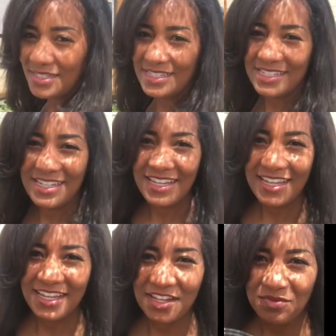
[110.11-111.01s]
today I
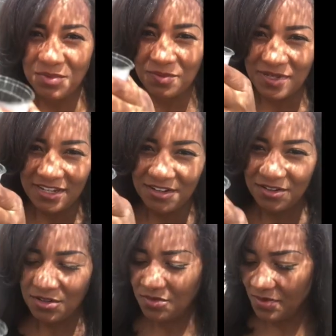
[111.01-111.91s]
have prepared
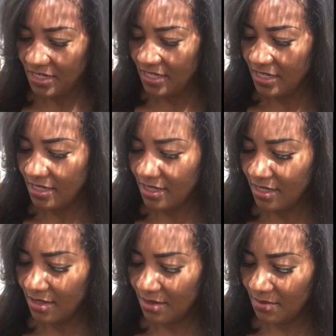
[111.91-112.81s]
already
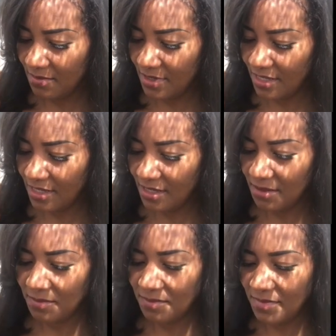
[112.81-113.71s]
my
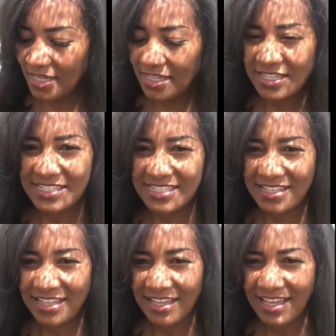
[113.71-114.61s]
mix,
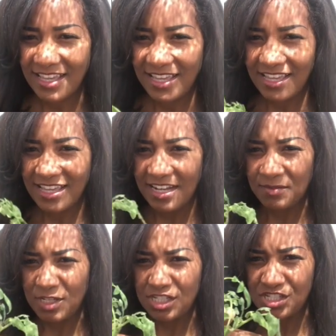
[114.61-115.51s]
and I'm
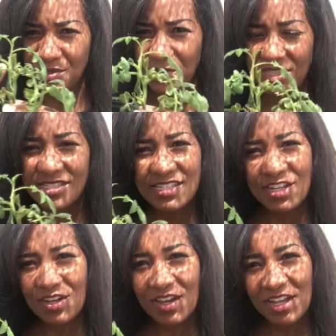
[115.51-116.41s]
gonna just put this in
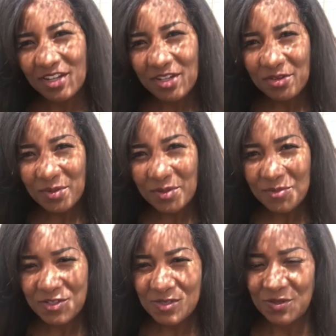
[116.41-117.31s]
here, add a little bit
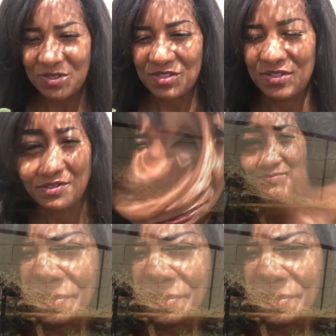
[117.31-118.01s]
more soil to it.